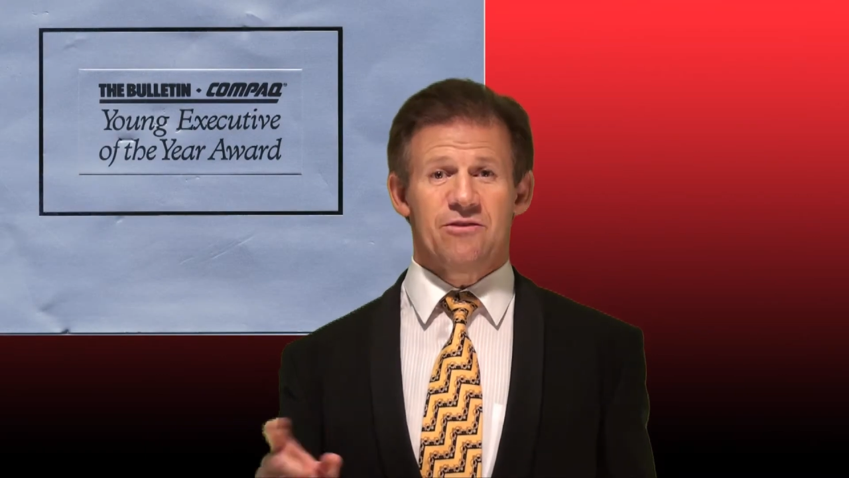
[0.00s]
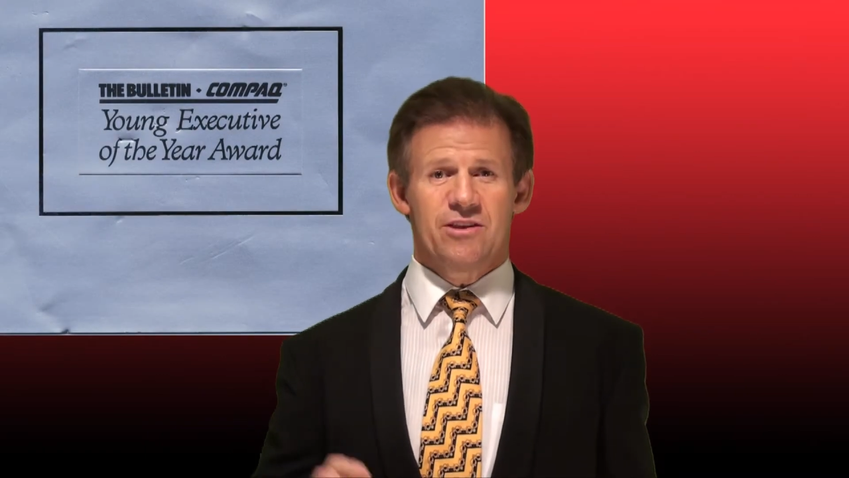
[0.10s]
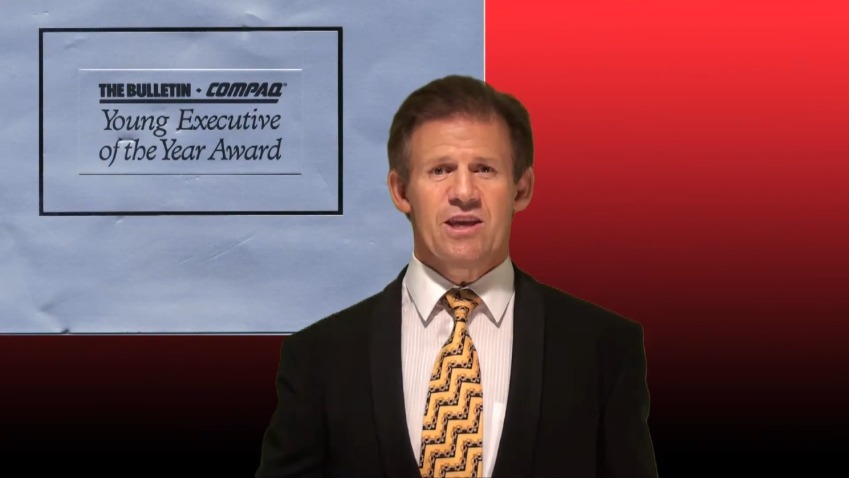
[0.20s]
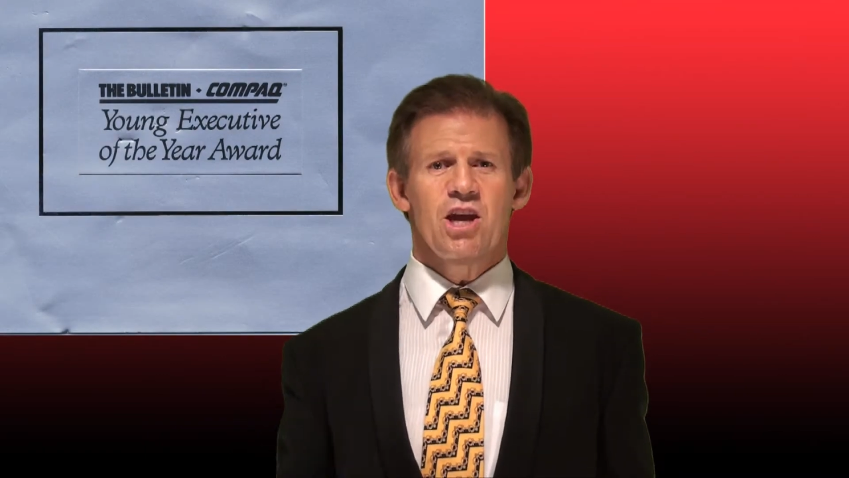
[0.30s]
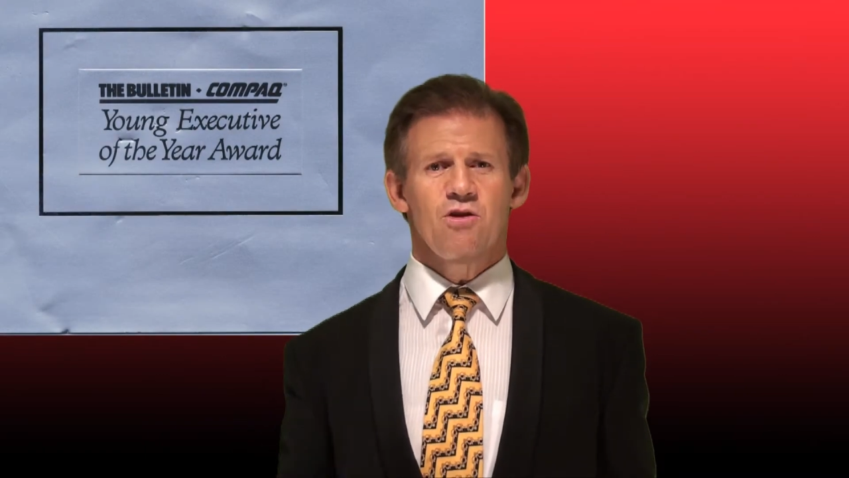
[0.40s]
of
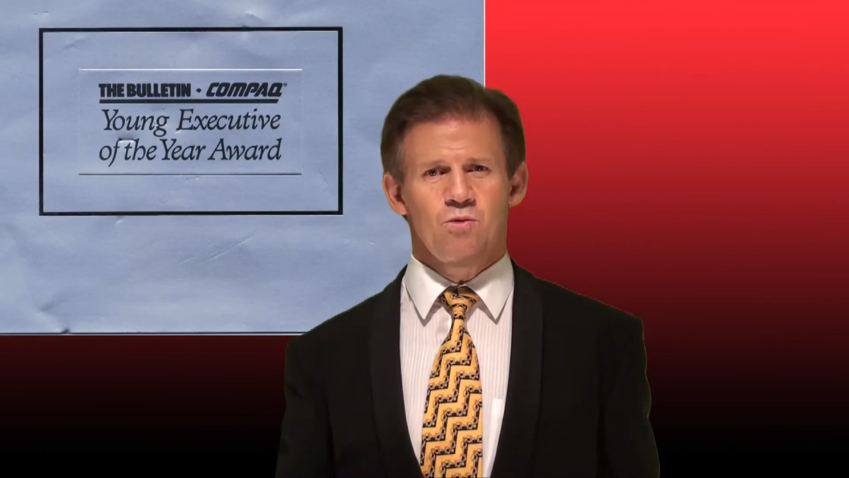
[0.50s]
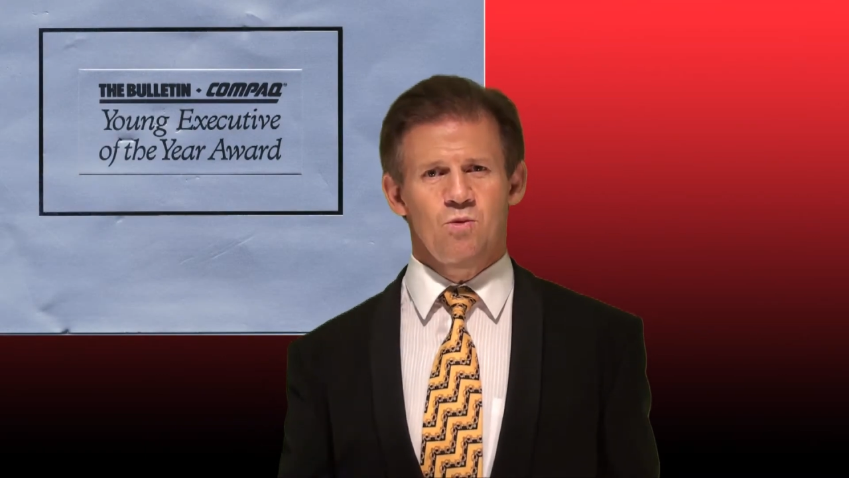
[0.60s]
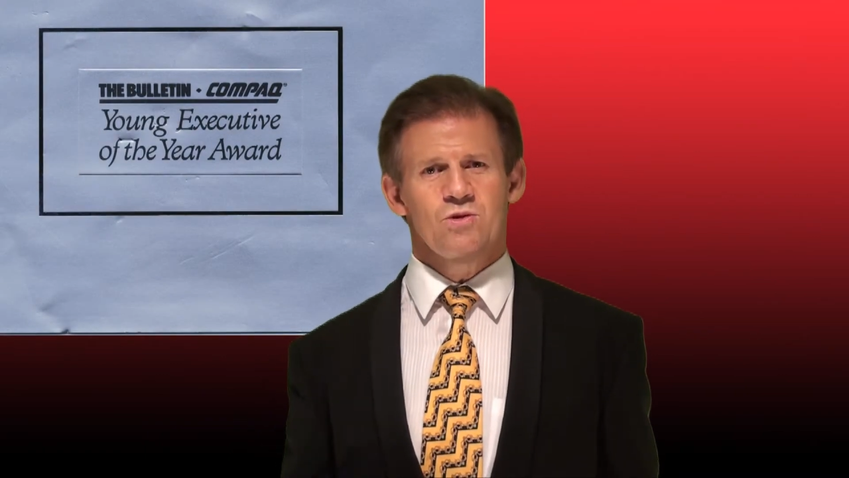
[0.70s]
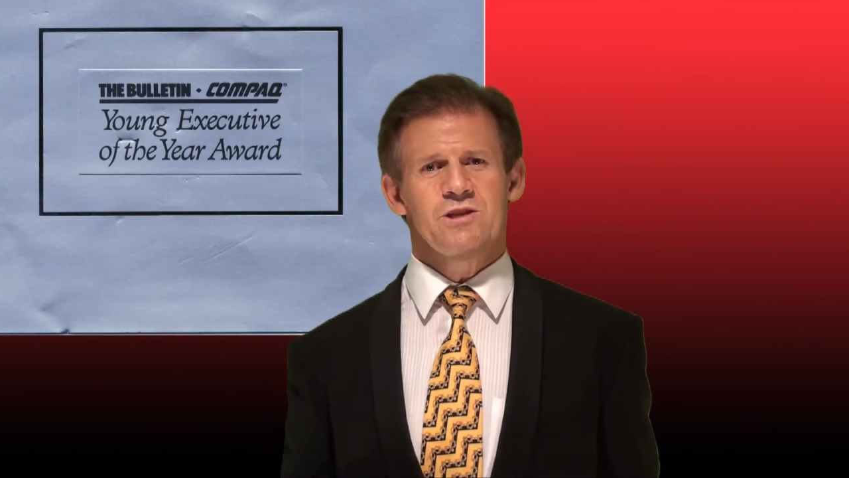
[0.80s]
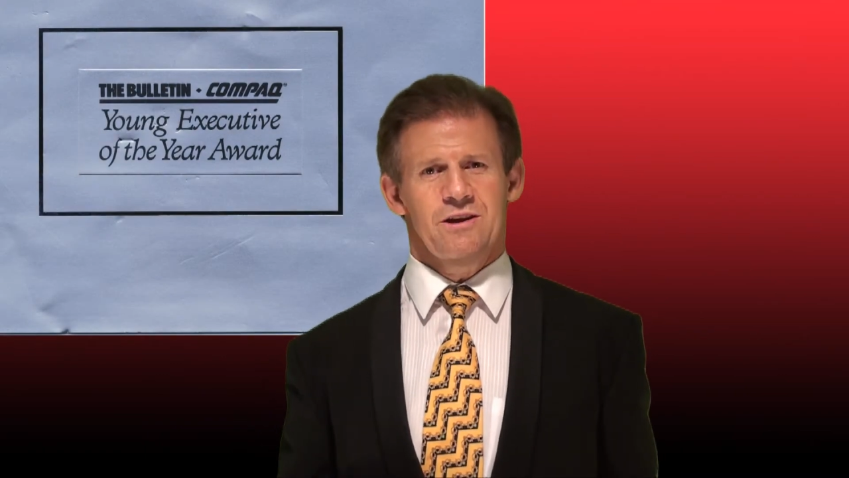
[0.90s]
the Year
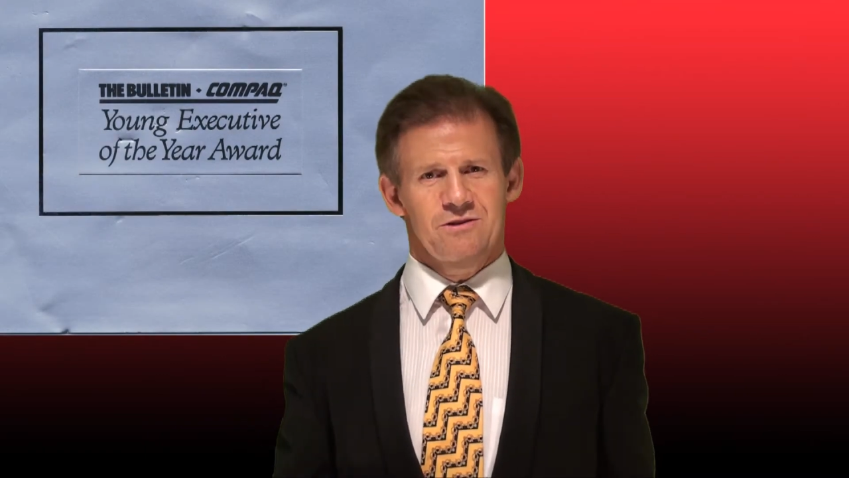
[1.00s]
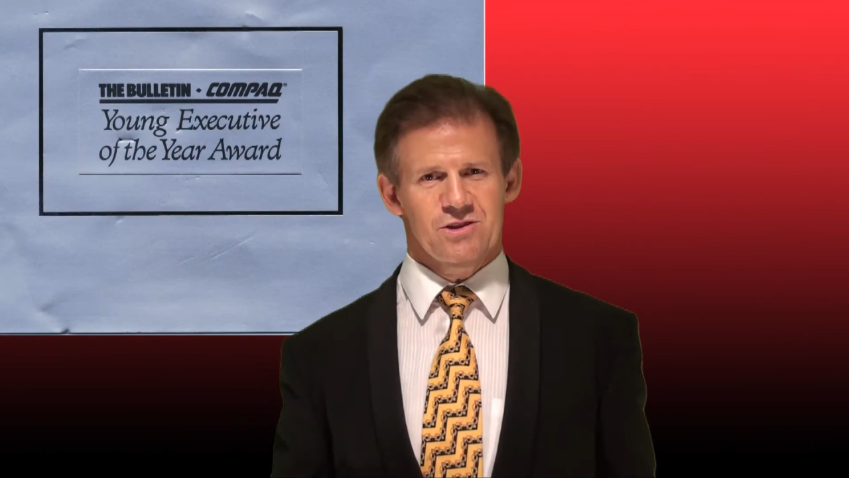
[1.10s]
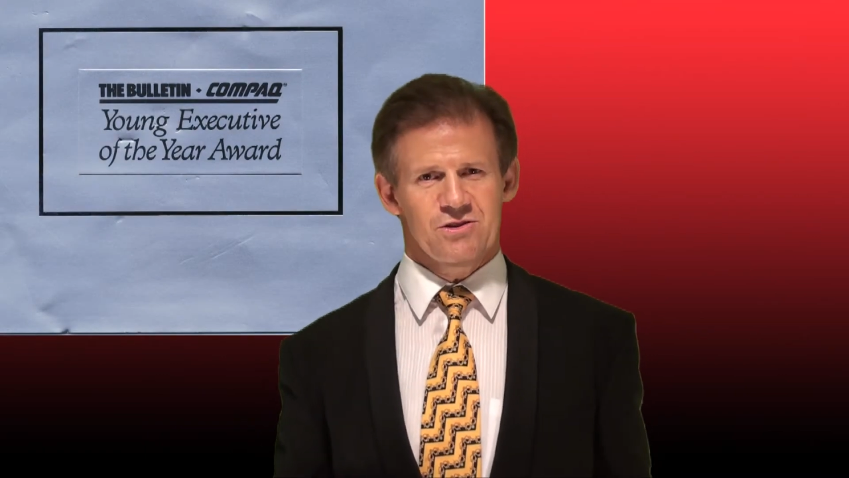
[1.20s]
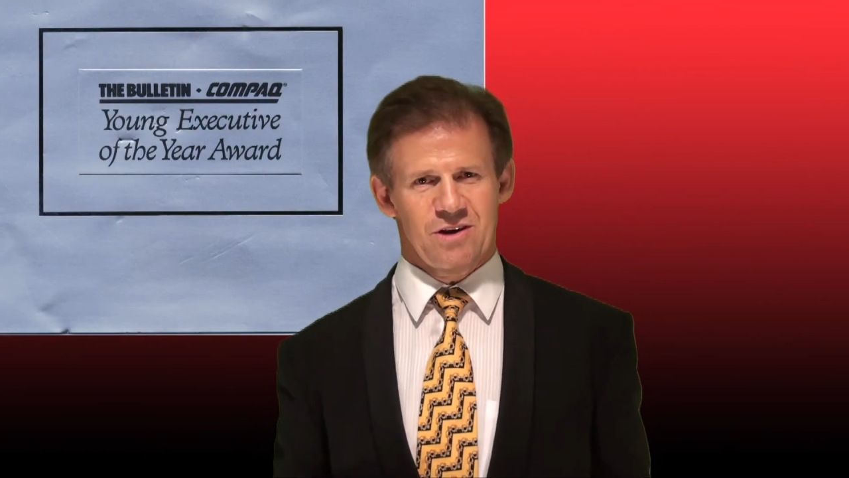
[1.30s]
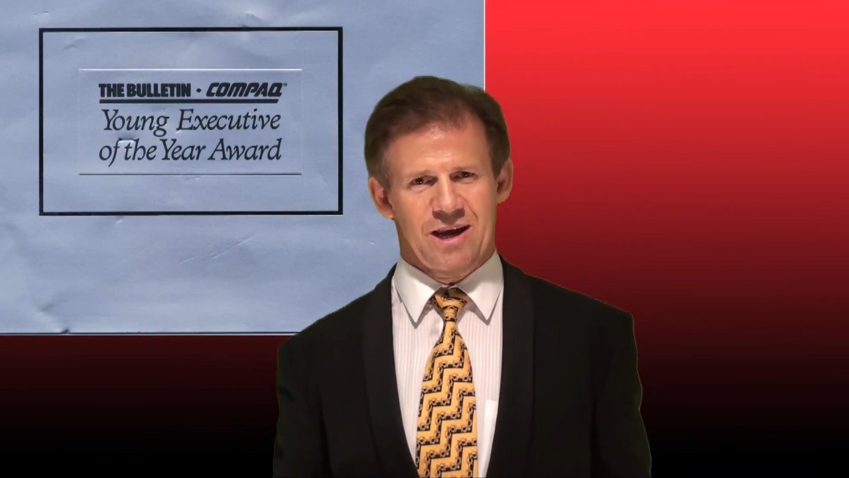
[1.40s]
Awards here in
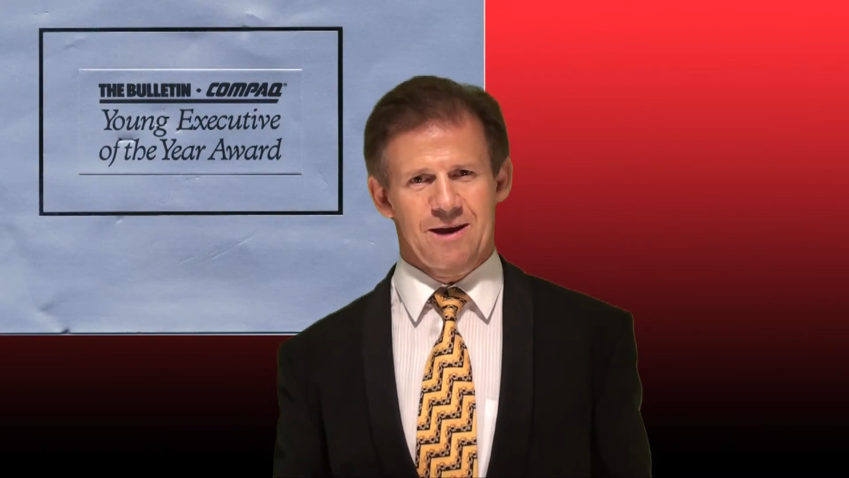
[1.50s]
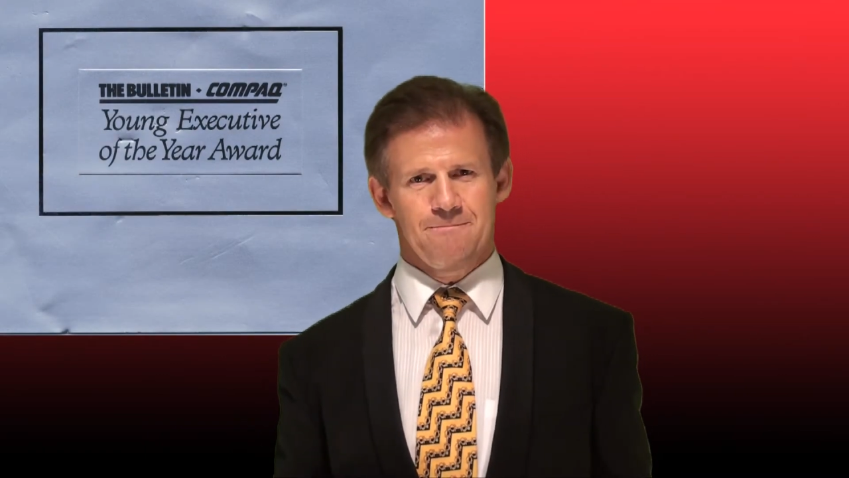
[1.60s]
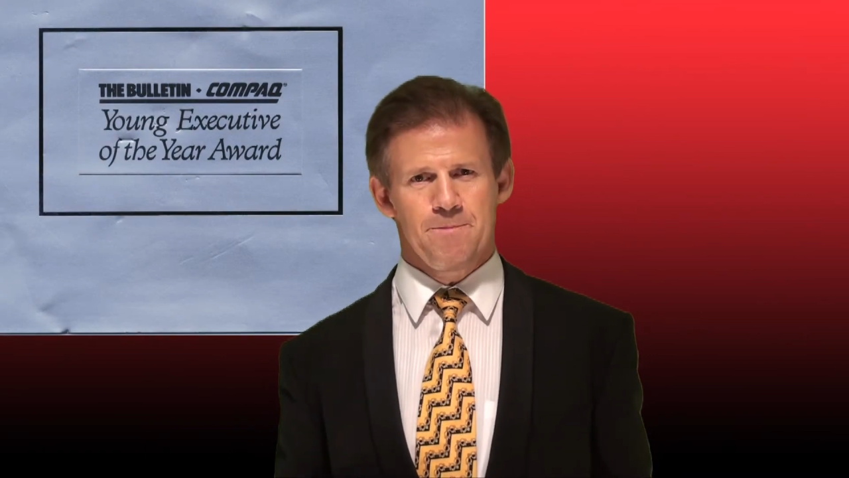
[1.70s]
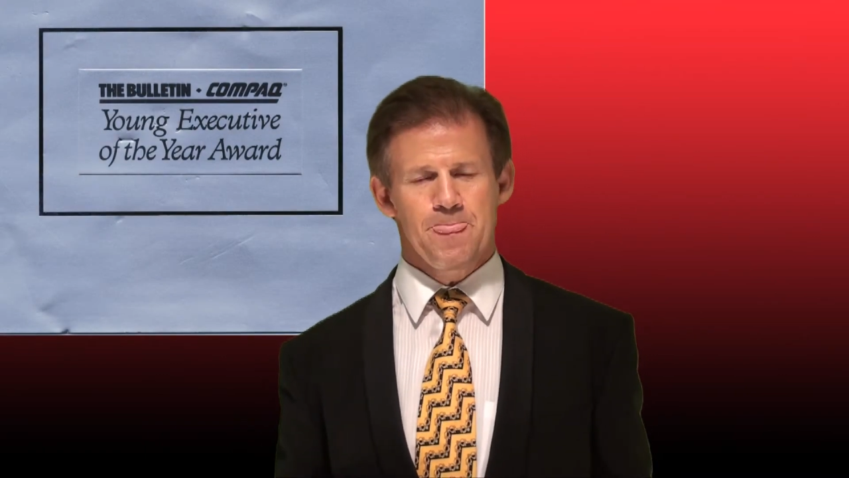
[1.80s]
Australia.